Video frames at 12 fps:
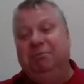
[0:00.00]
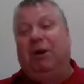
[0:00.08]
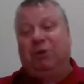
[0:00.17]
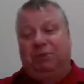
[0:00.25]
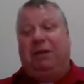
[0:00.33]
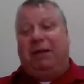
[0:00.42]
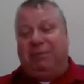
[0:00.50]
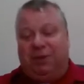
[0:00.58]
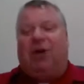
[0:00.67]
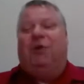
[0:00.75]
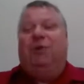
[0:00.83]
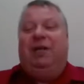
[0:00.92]
most
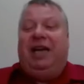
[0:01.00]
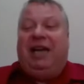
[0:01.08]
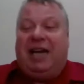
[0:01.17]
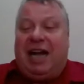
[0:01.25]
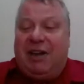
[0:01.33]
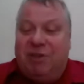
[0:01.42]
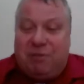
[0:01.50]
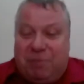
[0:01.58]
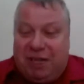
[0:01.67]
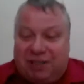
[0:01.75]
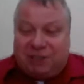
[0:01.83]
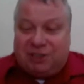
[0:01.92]
people don't need 100
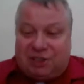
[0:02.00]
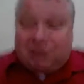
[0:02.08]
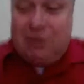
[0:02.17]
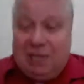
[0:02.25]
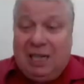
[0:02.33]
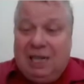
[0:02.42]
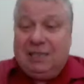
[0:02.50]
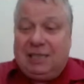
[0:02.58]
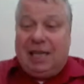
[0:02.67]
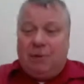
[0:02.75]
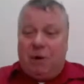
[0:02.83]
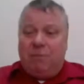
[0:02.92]
pairs of shoes,
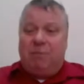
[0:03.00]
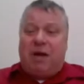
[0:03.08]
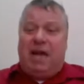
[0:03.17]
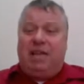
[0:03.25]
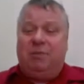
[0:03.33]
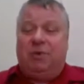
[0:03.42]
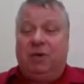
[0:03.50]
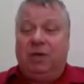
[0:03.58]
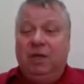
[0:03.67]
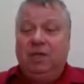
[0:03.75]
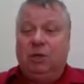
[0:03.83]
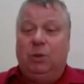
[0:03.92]
so they won't buy them all.
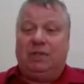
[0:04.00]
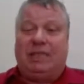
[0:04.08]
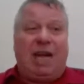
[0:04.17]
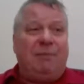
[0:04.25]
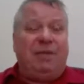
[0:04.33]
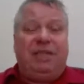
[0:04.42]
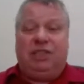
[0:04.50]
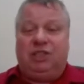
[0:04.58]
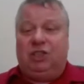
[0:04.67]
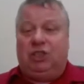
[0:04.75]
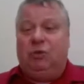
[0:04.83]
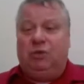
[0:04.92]
So what's happening? The
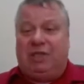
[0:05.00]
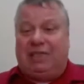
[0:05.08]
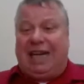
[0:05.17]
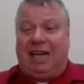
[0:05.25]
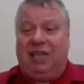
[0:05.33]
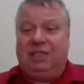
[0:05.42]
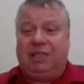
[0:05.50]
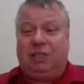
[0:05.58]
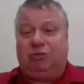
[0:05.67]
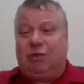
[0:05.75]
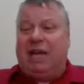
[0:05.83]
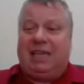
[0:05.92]
shoe sellers are
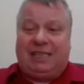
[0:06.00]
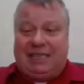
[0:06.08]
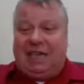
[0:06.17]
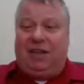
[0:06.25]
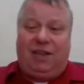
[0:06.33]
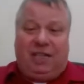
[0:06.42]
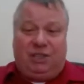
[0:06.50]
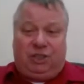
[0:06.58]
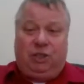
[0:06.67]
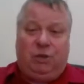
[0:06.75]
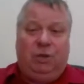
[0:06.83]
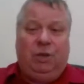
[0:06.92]
trying to sell their
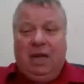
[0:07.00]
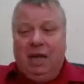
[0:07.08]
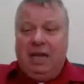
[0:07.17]
shoe.